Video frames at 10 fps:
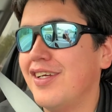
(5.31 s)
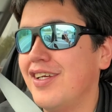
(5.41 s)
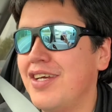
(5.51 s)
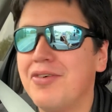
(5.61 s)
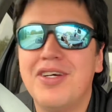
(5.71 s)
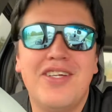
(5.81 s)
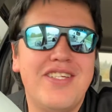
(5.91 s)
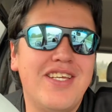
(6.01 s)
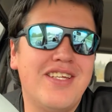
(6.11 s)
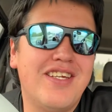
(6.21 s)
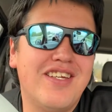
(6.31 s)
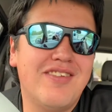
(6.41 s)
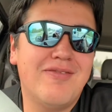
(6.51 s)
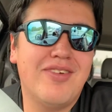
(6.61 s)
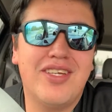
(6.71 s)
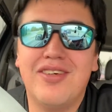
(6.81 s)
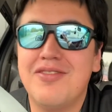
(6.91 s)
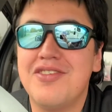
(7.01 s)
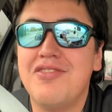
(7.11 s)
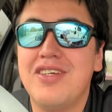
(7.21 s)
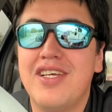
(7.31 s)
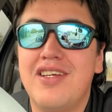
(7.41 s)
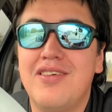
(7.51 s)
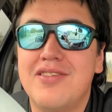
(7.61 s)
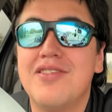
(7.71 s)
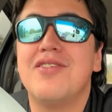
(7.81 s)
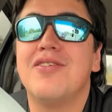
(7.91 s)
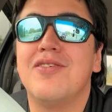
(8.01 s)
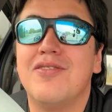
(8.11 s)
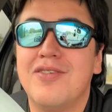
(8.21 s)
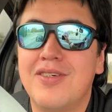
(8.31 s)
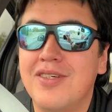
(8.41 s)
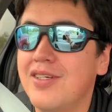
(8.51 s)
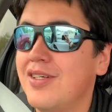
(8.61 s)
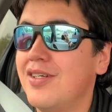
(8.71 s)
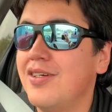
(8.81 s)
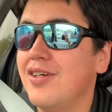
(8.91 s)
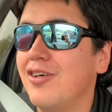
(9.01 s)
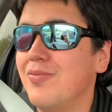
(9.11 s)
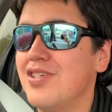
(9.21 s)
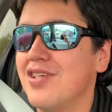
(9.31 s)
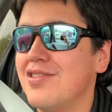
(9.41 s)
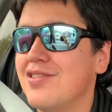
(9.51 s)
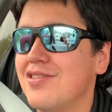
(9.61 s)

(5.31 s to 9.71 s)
and we're on a date night. We're gonna go do what adults do: HomeSense.